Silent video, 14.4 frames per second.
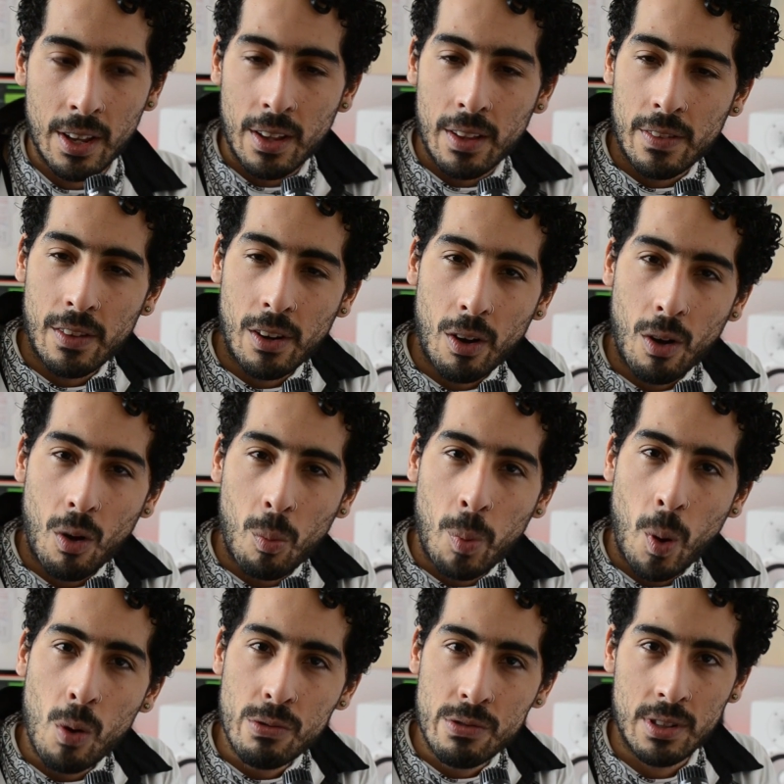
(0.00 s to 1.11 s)
They're
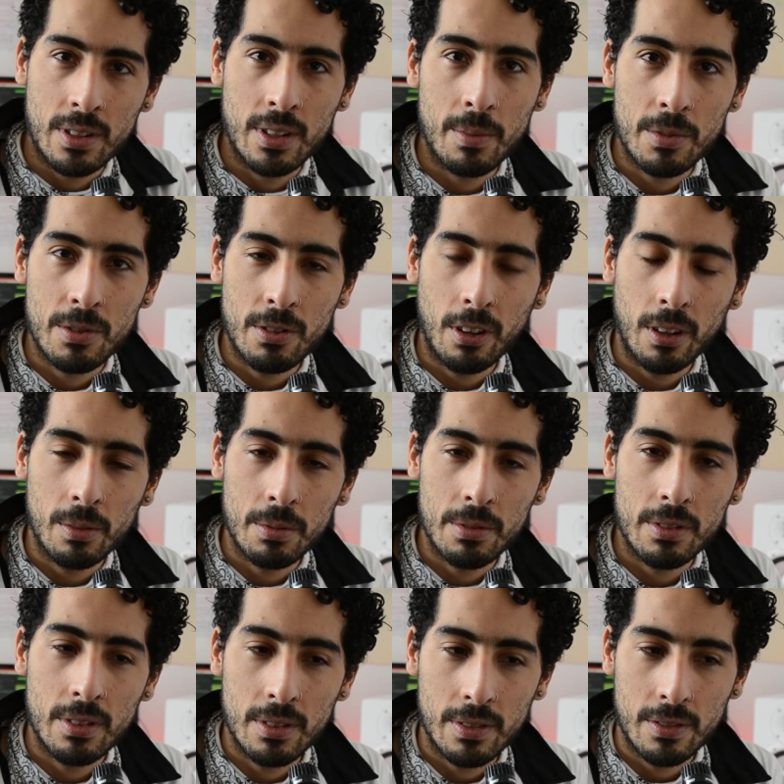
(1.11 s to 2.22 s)
opposing themselves,
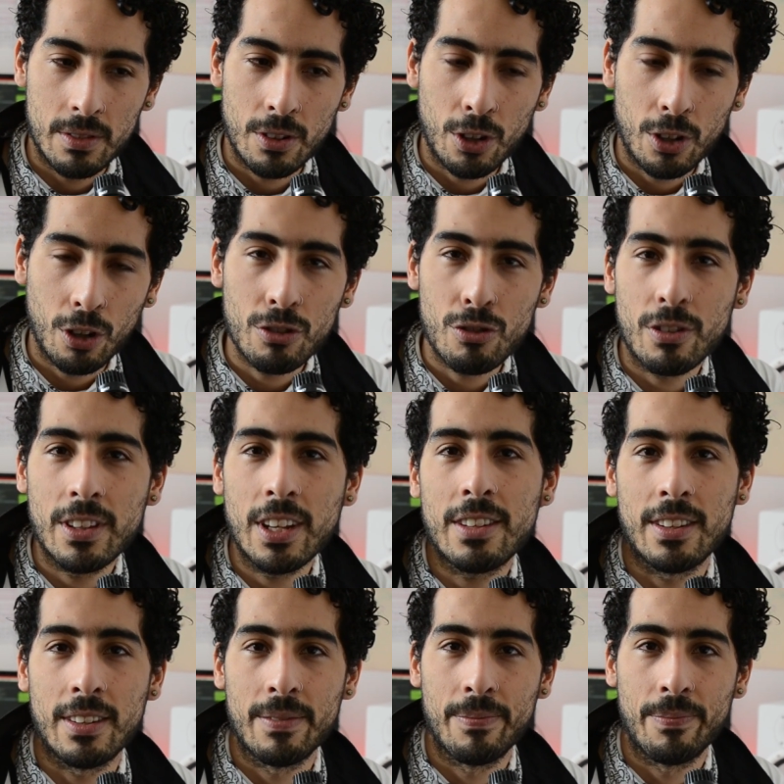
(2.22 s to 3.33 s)
they're contradicting.